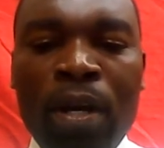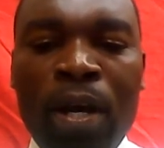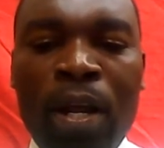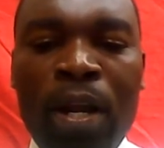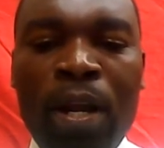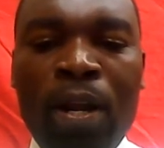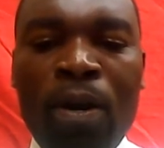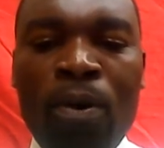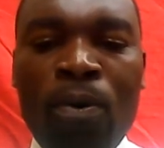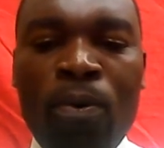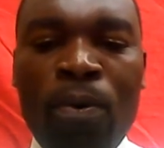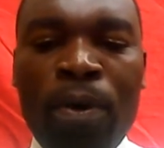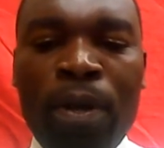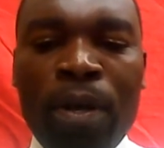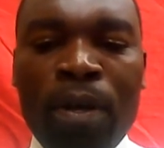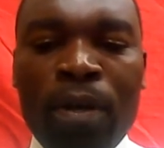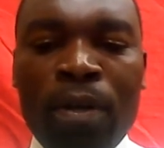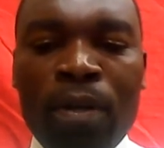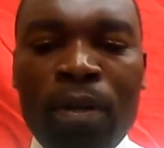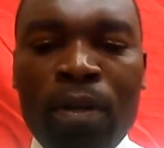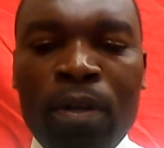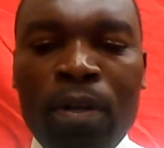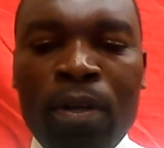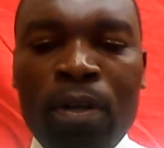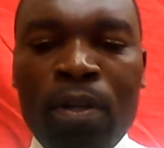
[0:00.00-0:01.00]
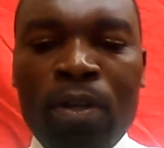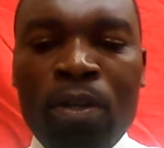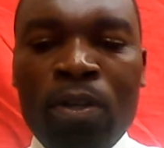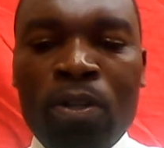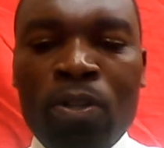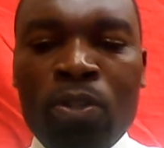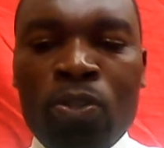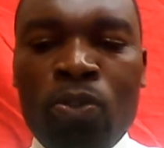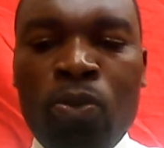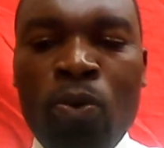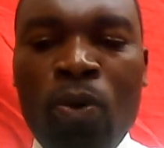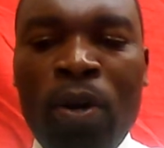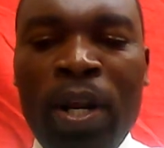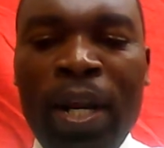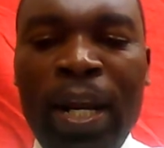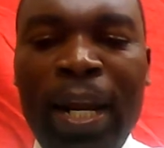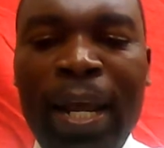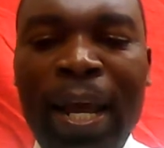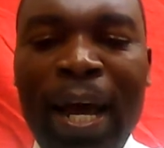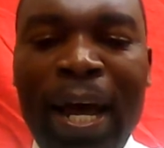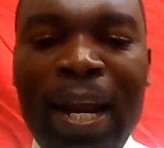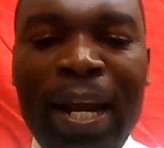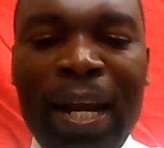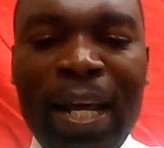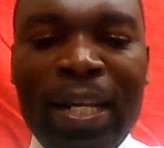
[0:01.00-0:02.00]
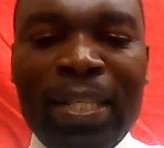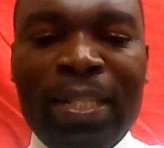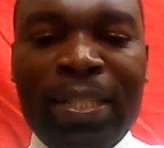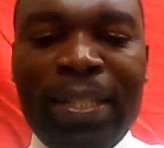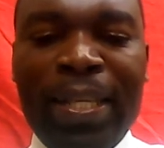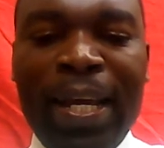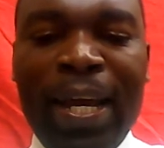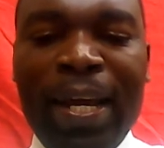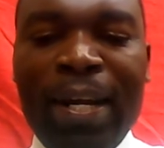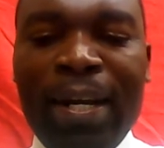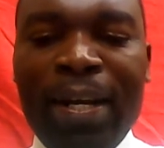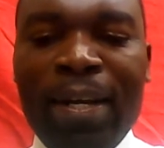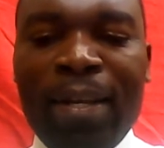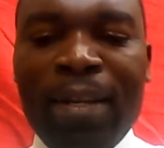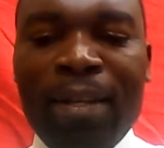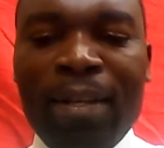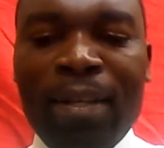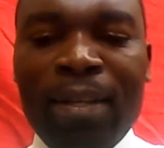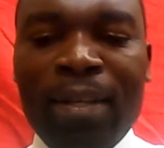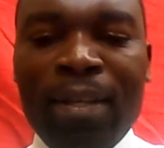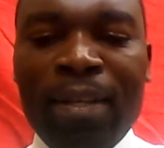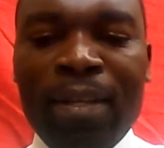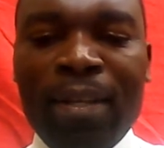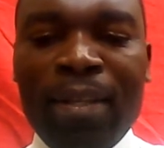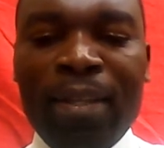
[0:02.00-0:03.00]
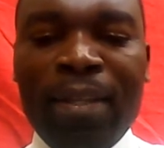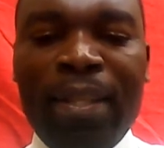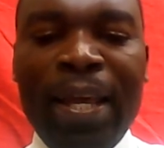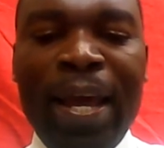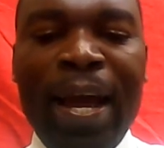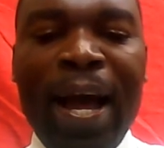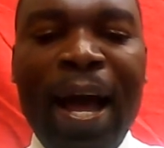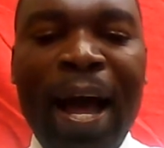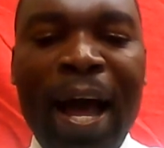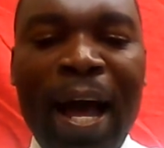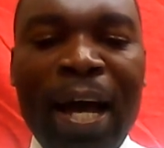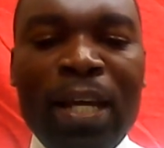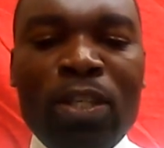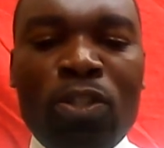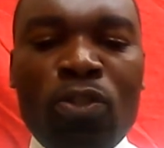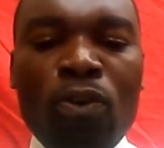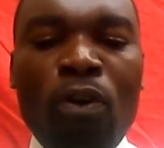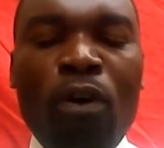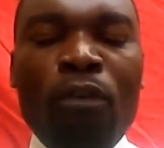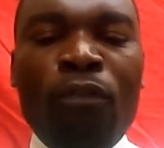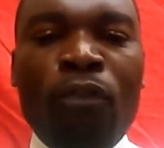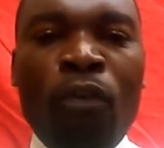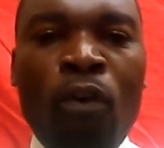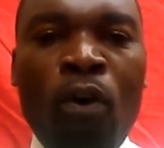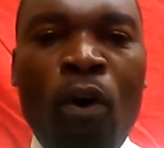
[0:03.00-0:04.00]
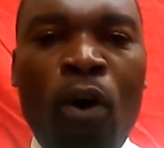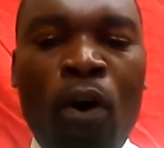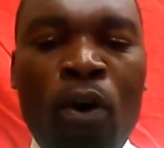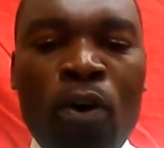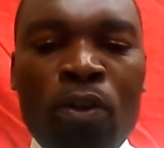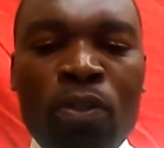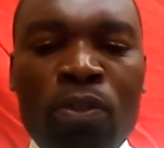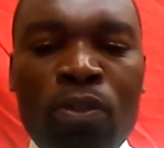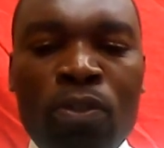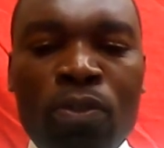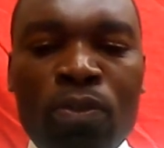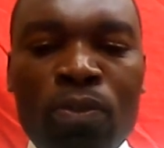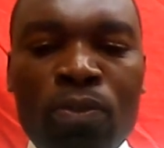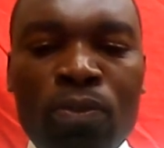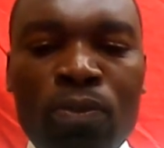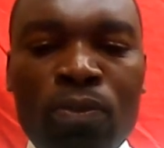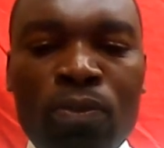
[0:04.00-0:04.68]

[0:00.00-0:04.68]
Hallelujah. To really understand the heart of God,